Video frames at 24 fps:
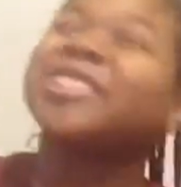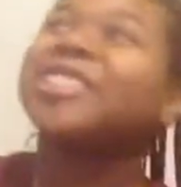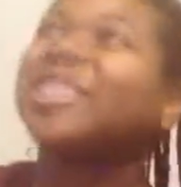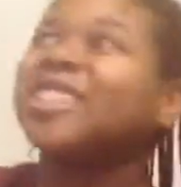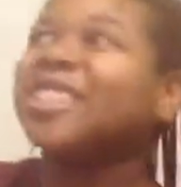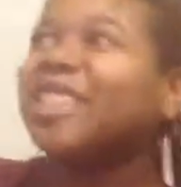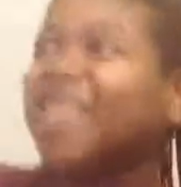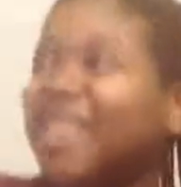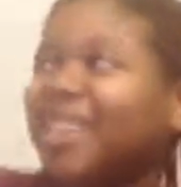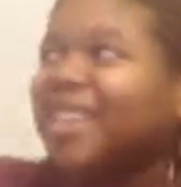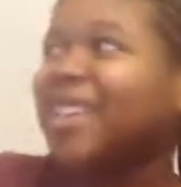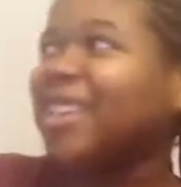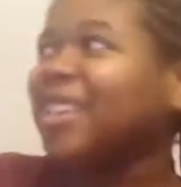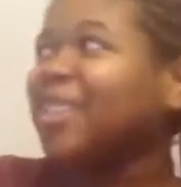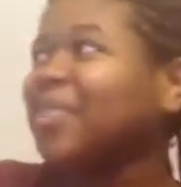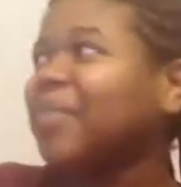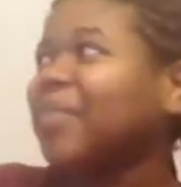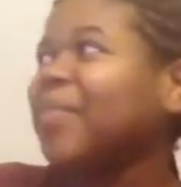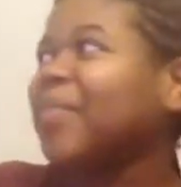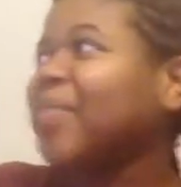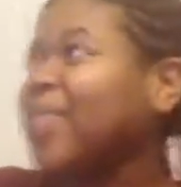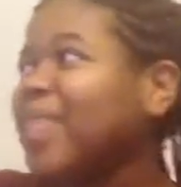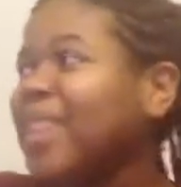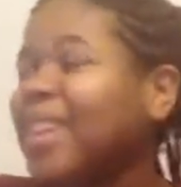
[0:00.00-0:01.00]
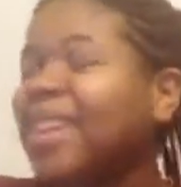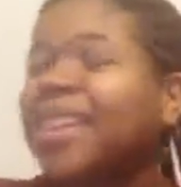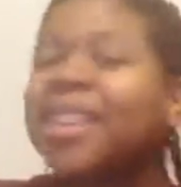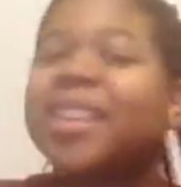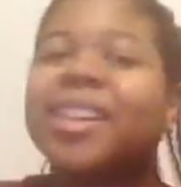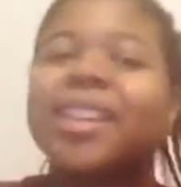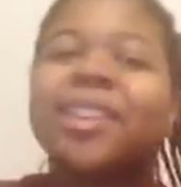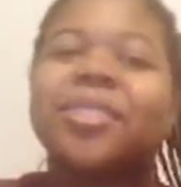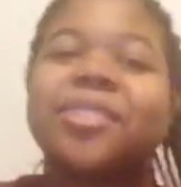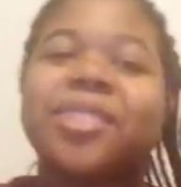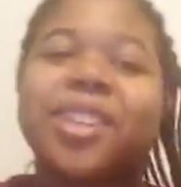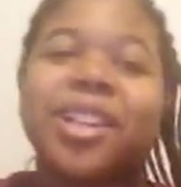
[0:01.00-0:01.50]
or see
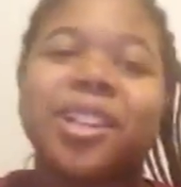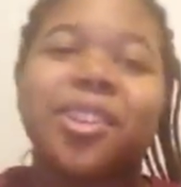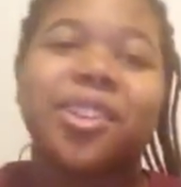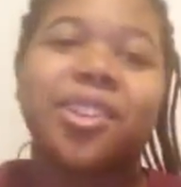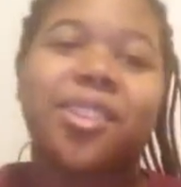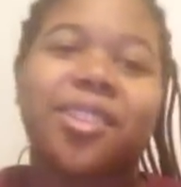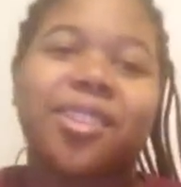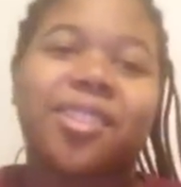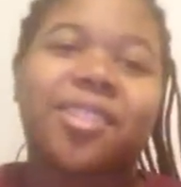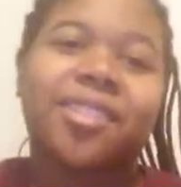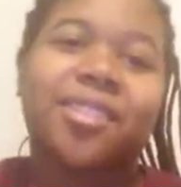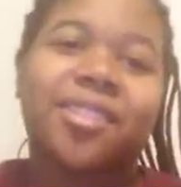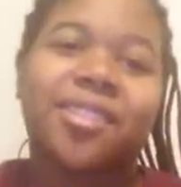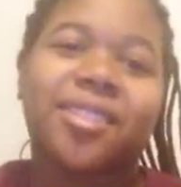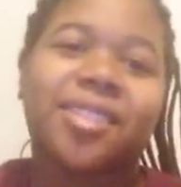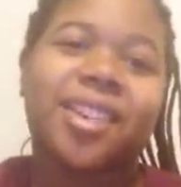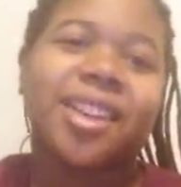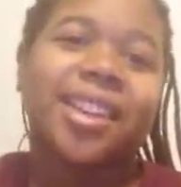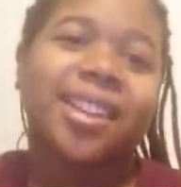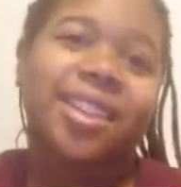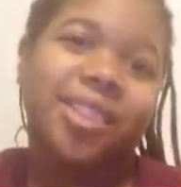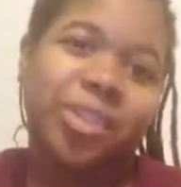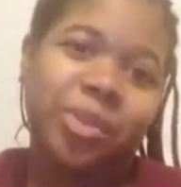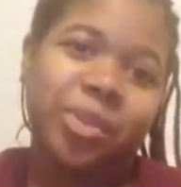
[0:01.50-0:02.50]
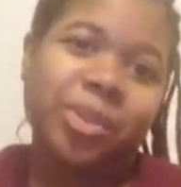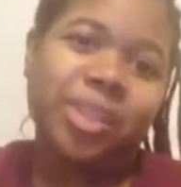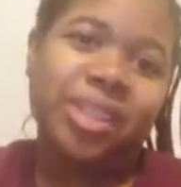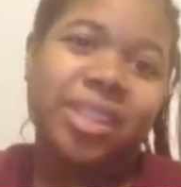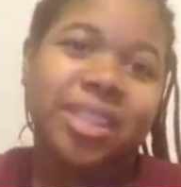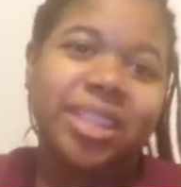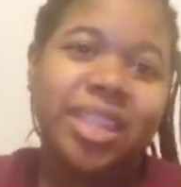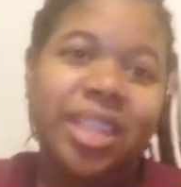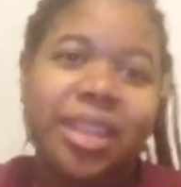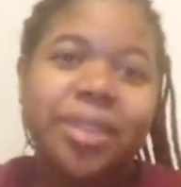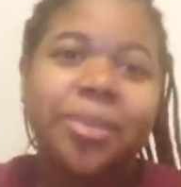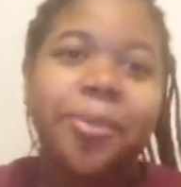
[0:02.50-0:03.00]
if they're, like, you can
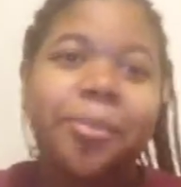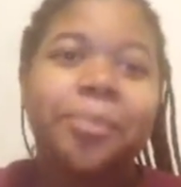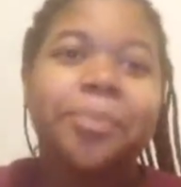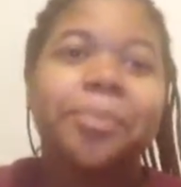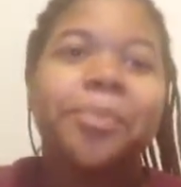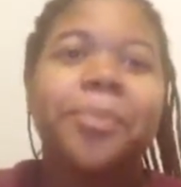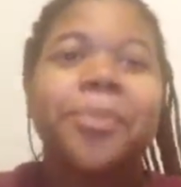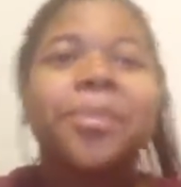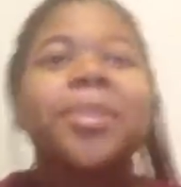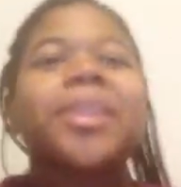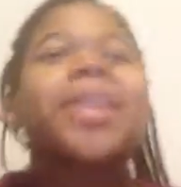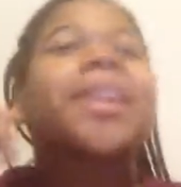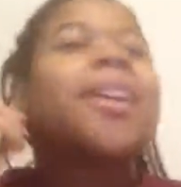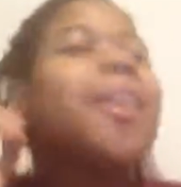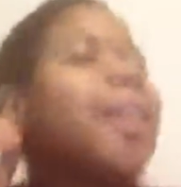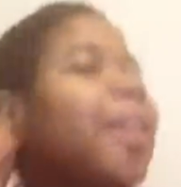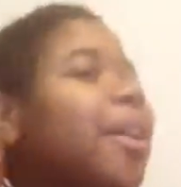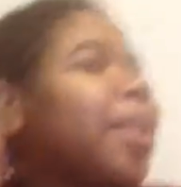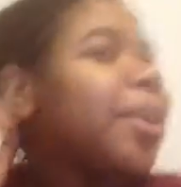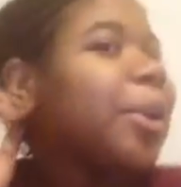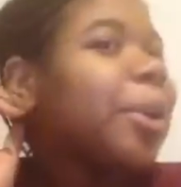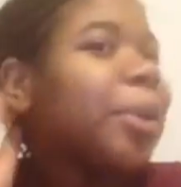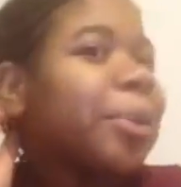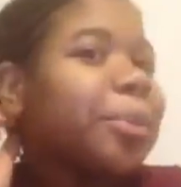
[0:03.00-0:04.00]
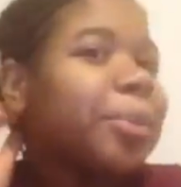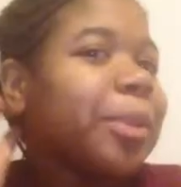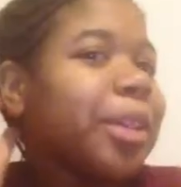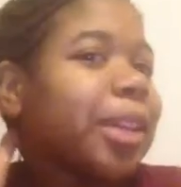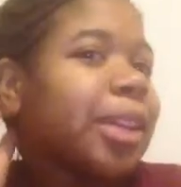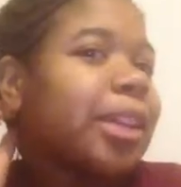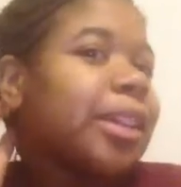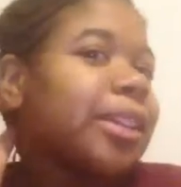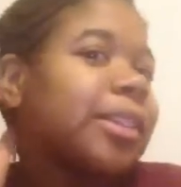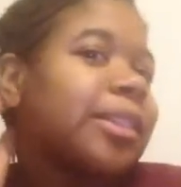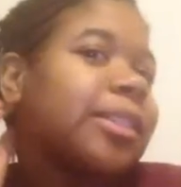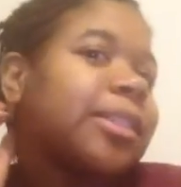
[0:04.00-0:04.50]
see them. Um,
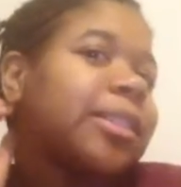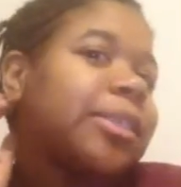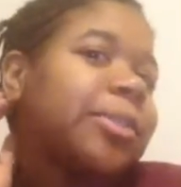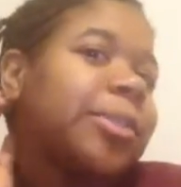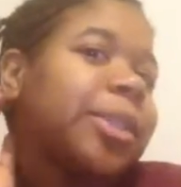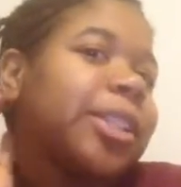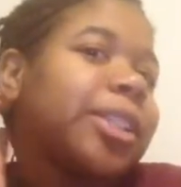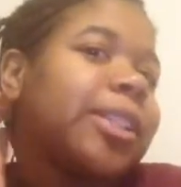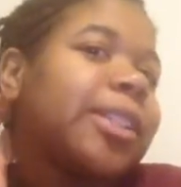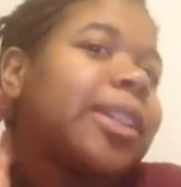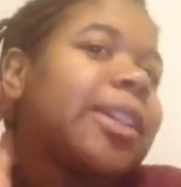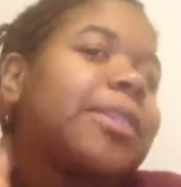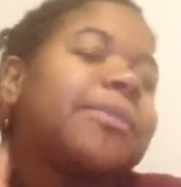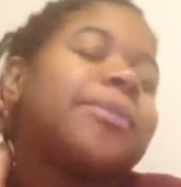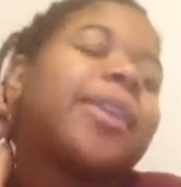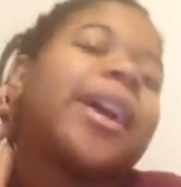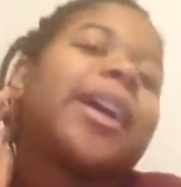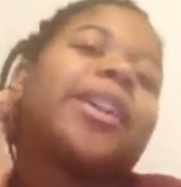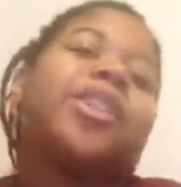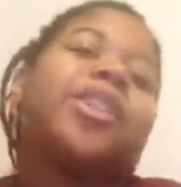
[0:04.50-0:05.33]
because when if